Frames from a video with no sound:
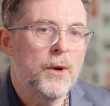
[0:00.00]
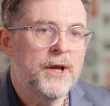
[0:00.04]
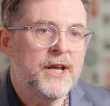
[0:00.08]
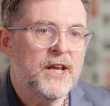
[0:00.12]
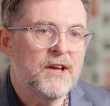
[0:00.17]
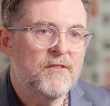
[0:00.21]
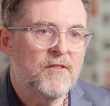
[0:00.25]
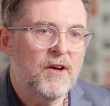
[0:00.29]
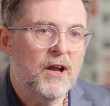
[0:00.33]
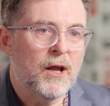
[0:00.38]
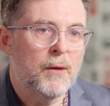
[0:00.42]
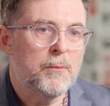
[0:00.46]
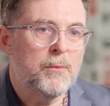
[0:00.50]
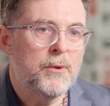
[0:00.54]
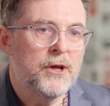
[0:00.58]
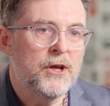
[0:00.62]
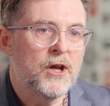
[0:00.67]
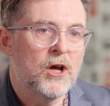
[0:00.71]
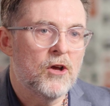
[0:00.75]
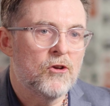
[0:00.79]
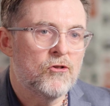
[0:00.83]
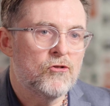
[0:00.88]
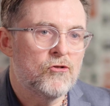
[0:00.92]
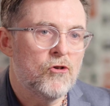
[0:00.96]
We're
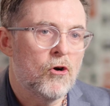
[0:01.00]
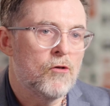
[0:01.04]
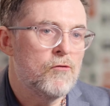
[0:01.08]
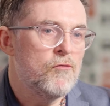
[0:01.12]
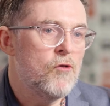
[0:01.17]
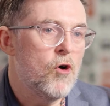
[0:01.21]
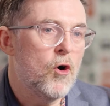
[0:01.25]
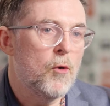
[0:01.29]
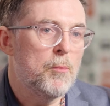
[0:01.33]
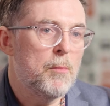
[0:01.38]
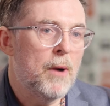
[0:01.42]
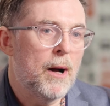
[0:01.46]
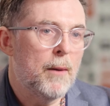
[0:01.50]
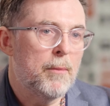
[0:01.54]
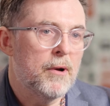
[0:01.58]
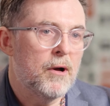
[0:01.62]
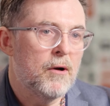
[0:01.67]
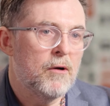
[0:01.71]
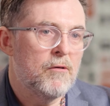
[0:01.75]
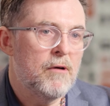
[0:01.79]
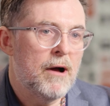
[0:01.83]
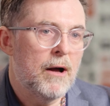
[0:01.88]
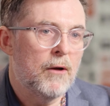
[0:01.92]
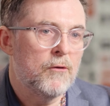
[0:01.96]
developing a strong roadmap
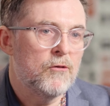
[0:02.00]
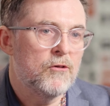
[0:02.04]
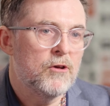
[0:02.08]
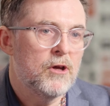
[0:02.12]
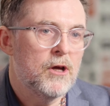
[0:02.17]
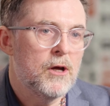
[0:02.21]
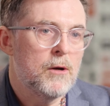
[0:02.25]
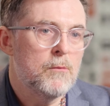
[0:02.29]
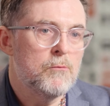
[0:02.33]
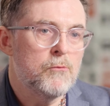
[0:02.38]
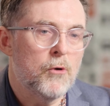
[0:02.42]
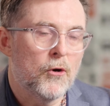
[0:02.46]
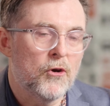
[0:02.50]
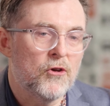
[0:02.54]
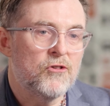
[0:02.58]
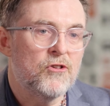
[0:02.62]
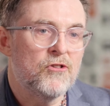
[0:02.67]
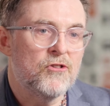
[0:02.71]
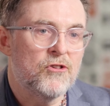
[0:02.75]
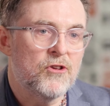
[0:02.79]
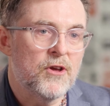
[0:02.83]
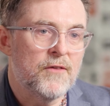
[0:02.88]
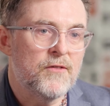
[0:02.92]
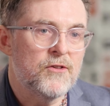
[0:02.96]
around
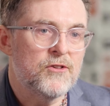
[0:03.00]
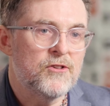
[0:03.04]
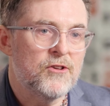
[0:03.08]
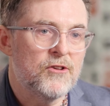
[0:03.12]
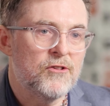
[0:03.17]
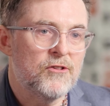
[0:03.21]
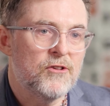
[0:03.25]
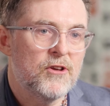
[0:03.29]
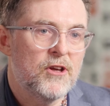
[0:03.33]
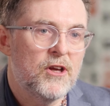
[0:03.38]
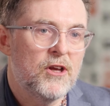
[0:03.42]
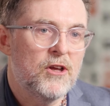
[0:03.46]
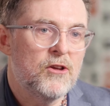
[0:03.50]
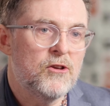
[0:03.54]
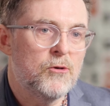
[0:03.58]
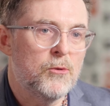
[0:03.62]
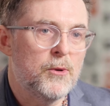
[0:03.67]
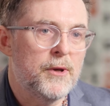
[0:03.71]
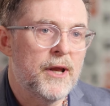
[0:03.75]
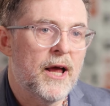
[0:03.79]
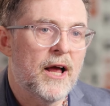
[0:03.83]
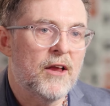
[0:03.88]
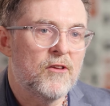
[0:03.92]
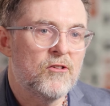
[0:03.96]
products and services
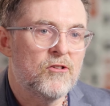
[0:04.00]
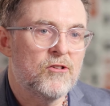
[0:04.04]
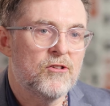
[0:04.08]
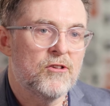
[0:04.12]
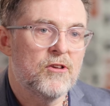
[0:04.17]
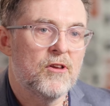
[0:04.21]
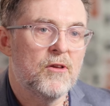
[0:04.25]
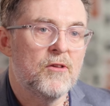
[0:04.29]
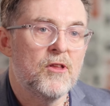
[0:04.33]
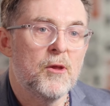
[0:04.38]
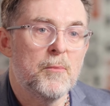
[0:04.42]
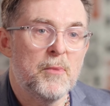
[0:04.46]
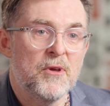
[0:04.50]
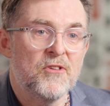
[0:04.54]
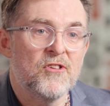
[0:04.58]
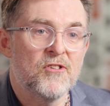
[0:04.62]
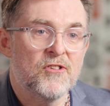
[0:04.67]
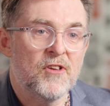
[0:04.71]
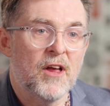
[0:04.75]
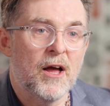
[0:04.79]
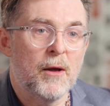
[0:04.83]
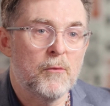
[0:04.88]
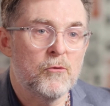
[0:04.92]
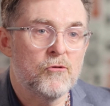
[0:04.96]
to enhance the
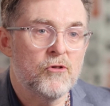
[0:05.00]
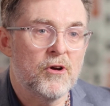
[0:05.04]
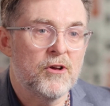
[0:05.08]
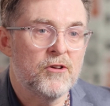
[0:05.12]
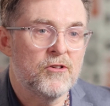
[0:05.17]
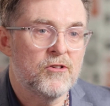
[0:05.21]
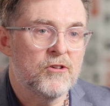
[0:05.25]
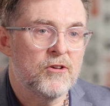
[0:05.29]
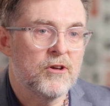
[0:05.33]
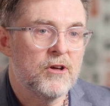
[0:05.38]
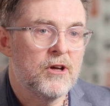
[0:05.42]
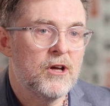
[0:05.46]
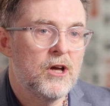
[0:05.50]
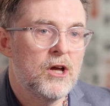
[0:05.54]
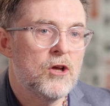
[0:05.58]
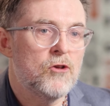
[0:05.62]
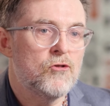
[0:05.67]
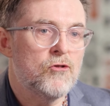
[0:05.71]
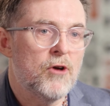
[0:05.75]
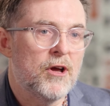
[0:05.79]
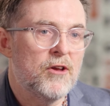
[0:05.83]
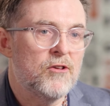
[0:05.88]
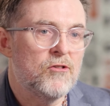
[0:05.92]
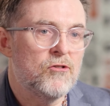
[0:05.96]
business that I'm trying
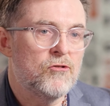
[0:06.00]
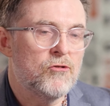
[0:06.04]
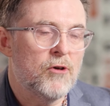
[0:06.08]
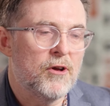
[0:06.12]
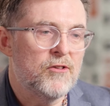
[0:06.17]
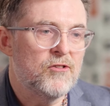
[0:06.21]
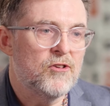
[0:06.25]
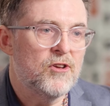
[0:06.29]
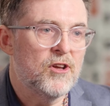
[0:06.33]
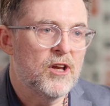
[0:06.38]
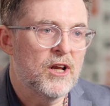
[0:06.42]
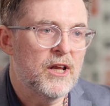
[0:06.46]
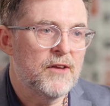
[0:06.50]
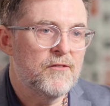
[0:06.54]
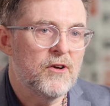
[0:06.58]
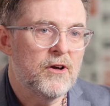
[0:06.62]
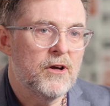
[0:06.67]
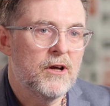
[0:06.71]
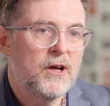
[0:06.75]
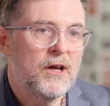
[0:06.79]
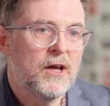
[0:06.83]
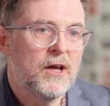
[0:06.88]
to deliver,